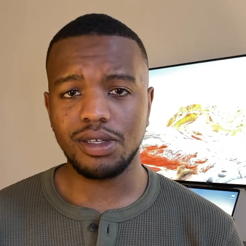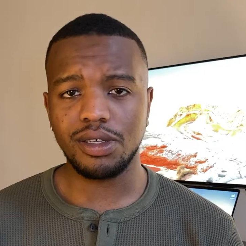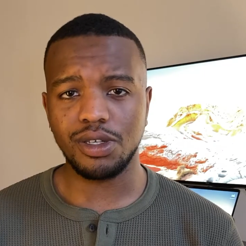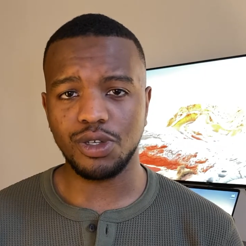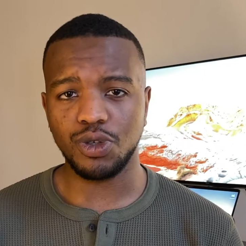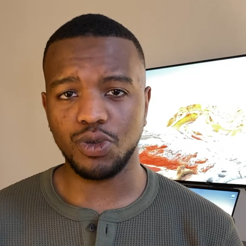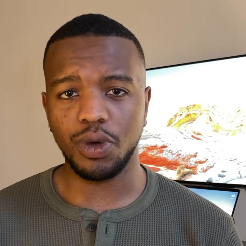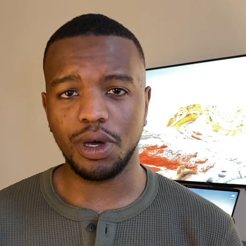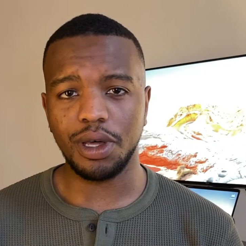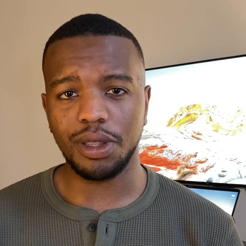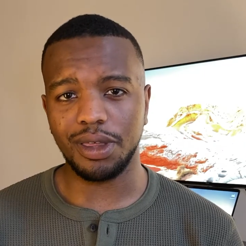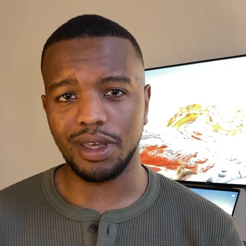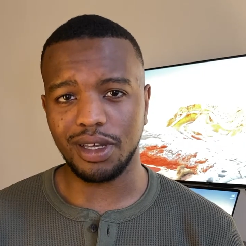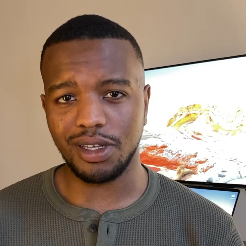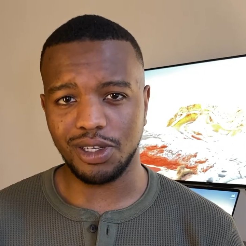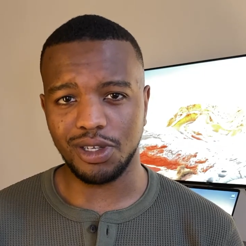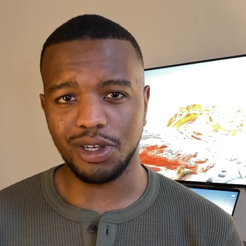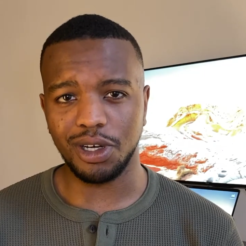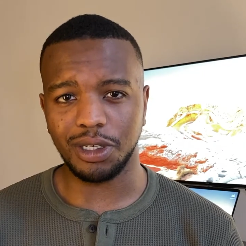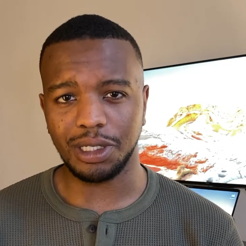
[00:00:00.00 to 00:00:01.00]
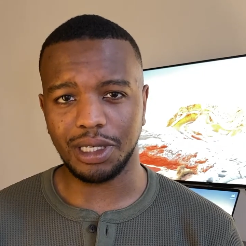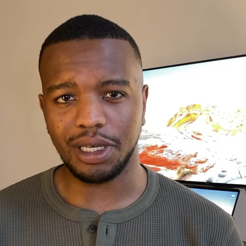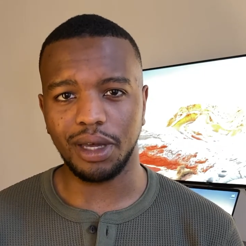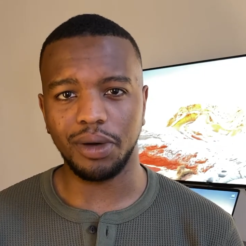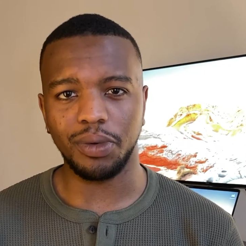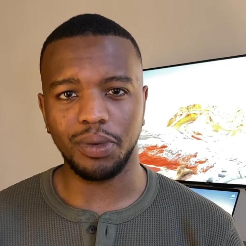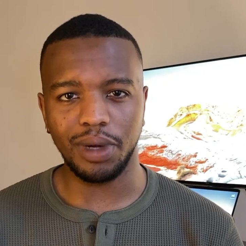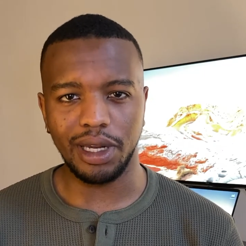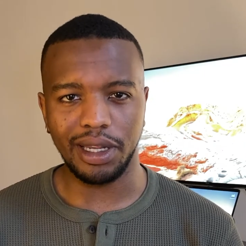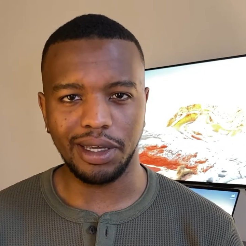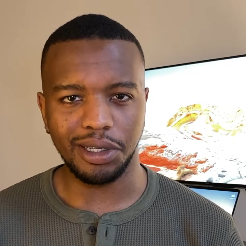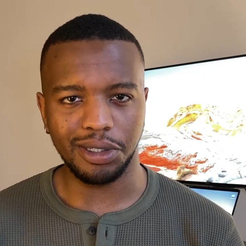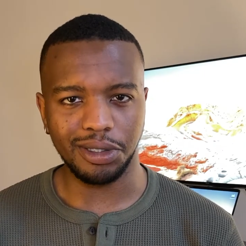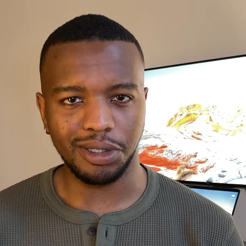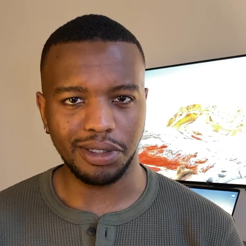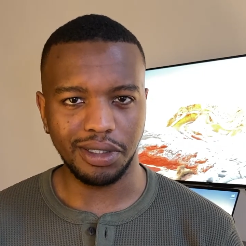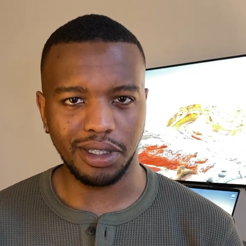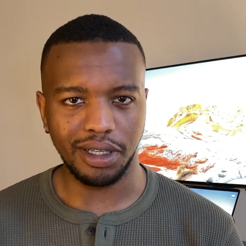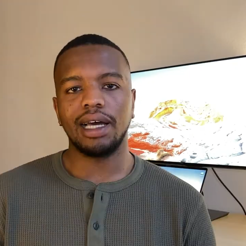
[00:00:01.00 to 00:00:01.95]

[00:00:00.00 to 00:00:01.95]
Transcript: is where things start to get really interesting.